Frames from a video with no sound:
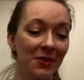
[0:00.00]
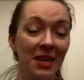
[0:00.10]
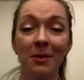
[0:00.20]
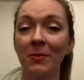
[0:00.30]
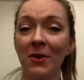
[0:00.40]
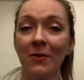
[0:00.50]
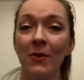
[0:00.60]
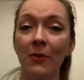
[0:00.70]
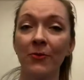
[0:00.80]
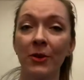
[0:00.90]
theme of
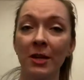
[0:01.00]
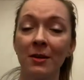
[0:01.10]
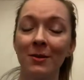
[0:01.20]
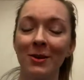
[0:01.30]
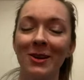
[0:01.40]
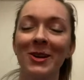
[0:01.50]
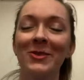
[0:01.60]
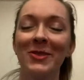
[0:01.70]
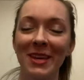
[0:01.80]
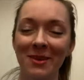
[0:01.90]
our freedom,
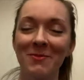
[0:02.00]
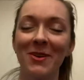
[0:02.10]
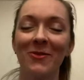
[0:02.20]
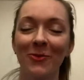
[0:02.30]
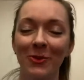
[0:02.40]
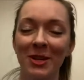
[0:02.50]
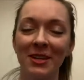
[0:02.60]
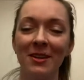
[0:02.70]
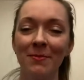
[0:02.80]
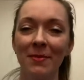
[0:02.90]
our theme of
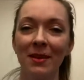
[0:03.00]
freedom,